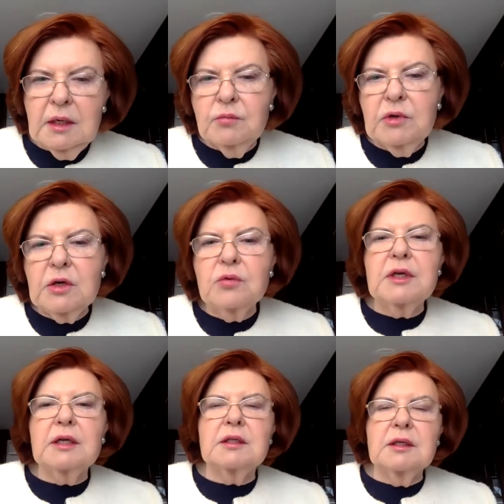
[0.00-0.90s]
We know
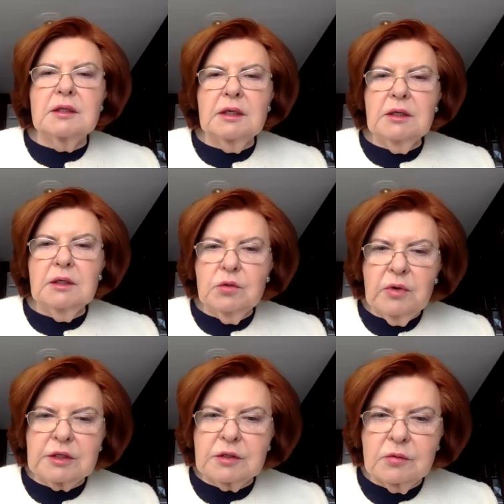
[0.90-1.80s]
that the
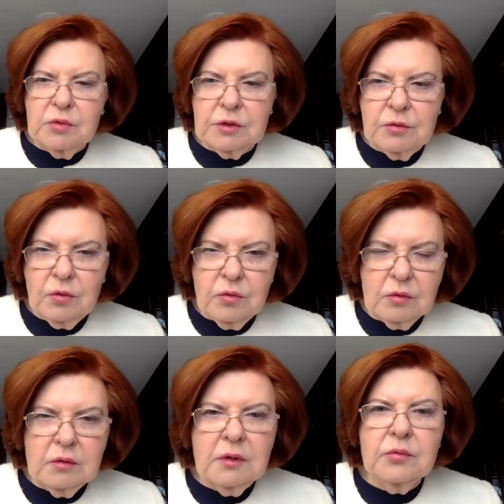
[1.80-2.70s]
US
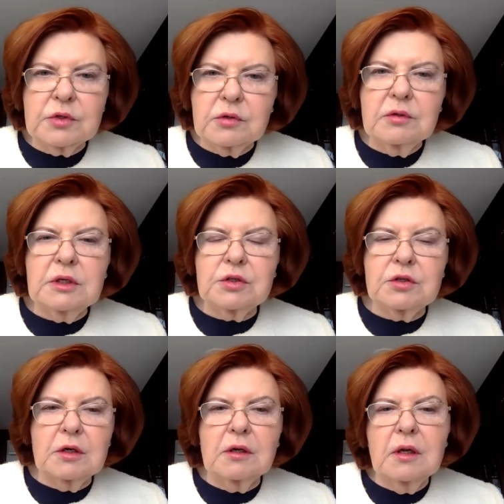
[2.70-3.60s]
withdrawal was
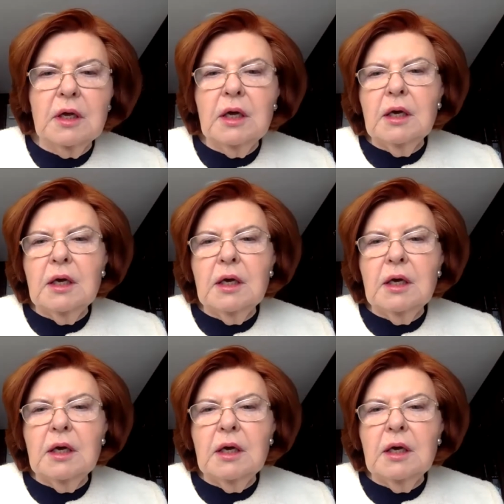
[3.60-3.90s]
conditional